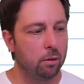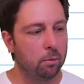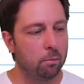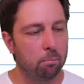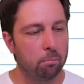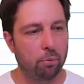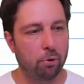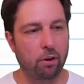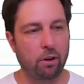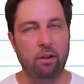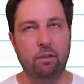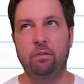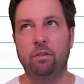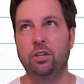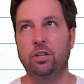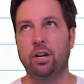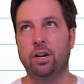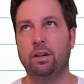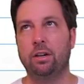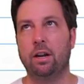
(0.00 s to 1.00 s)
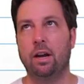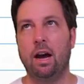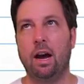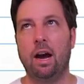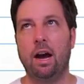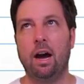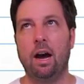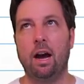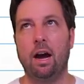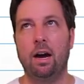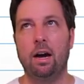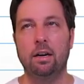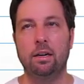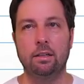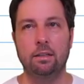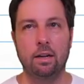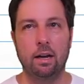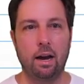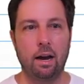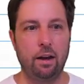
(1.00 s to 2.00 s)
product vision,
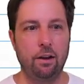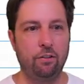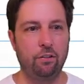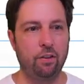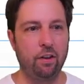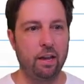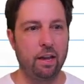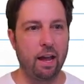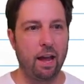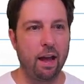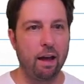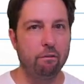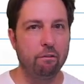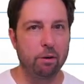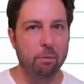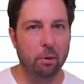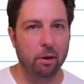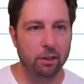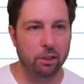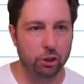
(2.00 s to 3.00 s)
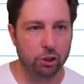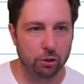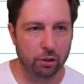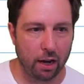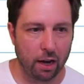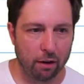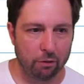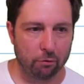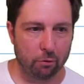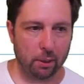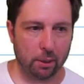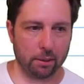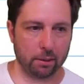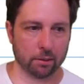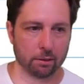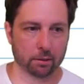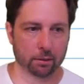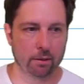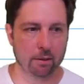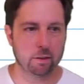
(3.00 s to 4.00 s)
and I say everybody should have one.
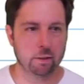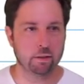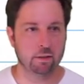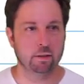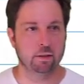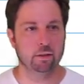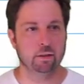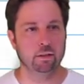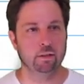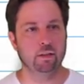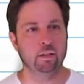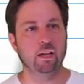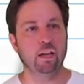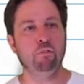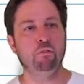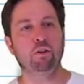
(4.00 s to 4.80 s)
If